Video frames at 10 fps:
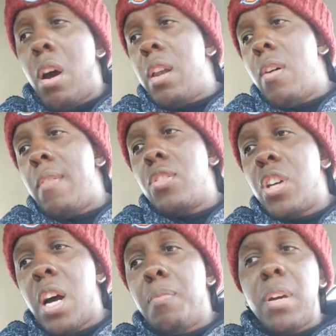I don't have a
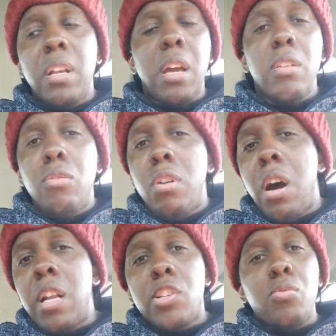job, but I
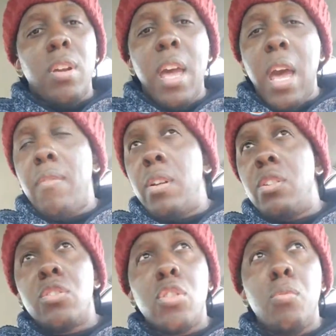just want to have it,
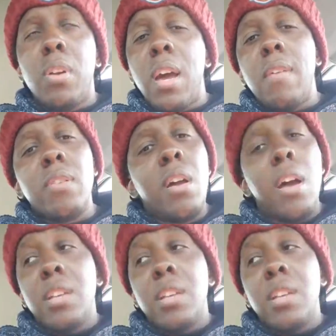just so when I have it."